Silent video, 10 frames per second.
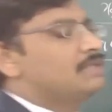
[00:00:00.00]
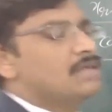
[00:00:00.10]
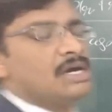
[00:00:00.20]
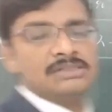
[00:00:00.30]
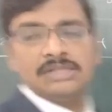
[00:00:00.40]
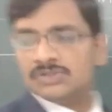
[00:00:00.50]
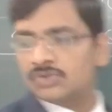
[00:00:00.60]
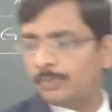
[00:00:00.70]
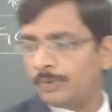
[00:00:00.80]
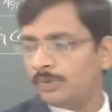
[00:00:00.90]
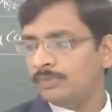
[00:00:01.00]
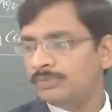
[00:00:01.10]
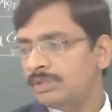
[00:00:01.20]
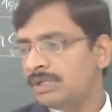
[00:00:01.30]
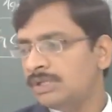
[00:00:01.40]
he asked us to prove.
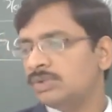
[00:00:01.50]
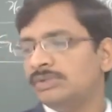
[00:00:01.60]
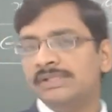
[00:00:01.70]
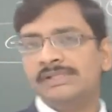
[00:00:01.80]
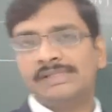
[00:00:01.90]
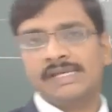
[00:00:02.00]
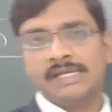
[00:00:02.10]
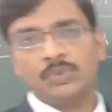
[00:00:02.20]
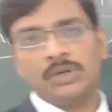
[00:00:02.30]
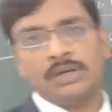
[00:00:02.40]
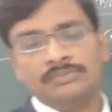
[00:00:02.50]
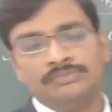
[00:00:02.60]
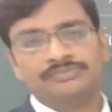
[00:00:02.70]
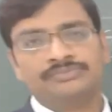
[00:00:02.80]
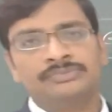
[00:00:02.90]
So this is case 1.
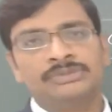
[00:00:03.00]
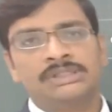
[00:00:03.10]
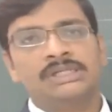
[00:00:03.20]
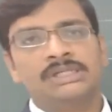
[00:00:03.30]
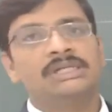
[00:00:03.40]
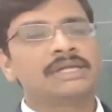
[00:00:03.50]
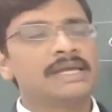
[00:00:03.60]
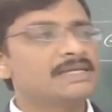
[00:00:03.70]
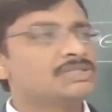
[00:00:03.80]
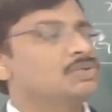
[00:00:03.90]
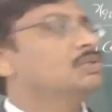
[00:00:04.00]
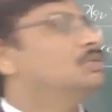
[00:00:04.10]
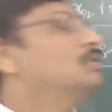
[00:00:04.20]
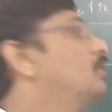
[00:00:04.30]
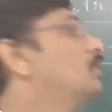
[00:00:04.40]
In case 2,